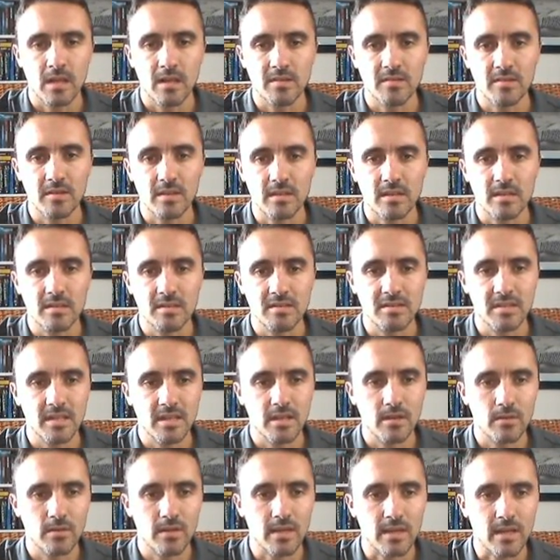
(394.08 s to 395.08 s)
So you can see
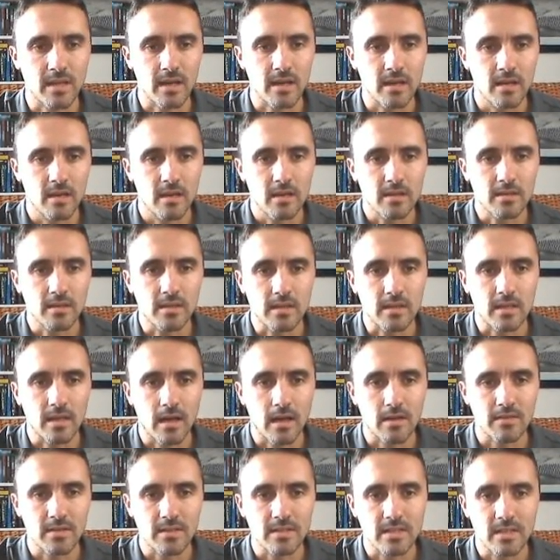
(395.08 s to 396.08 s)
on here, you can
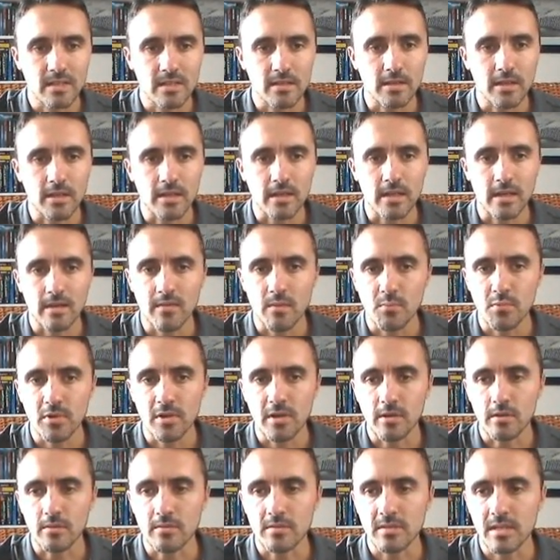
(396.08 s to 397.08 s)
have it
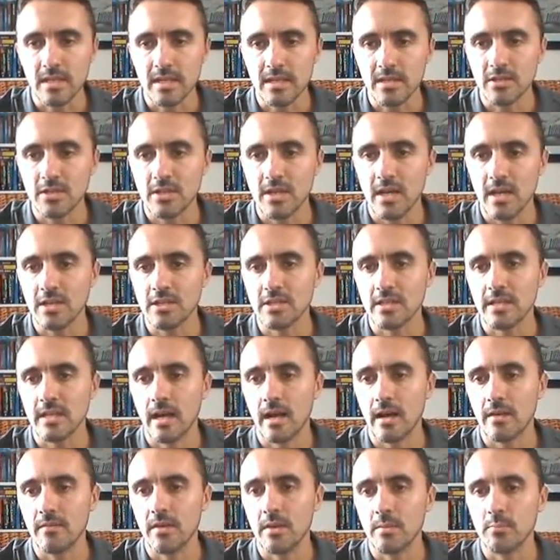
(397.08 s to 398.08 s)
printed on t-shirts, you can
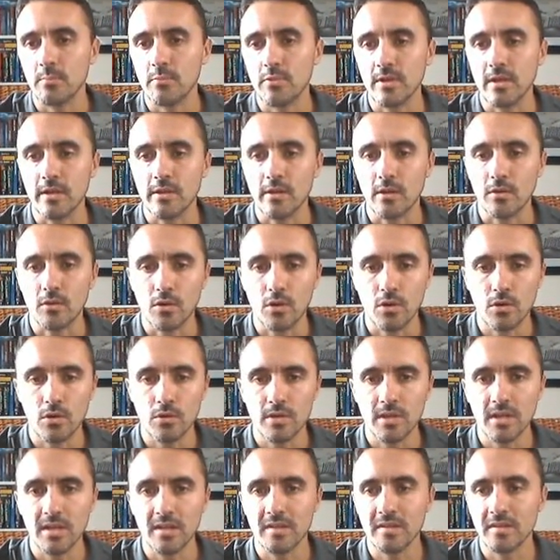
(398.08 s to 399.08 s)
have it printed on
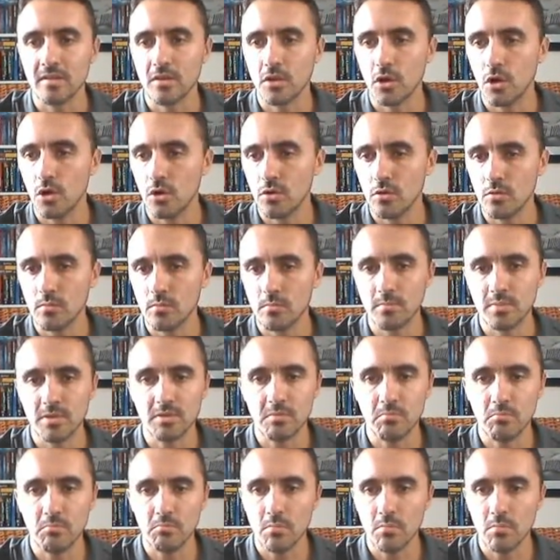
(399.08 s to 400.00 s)
hoodies, cups,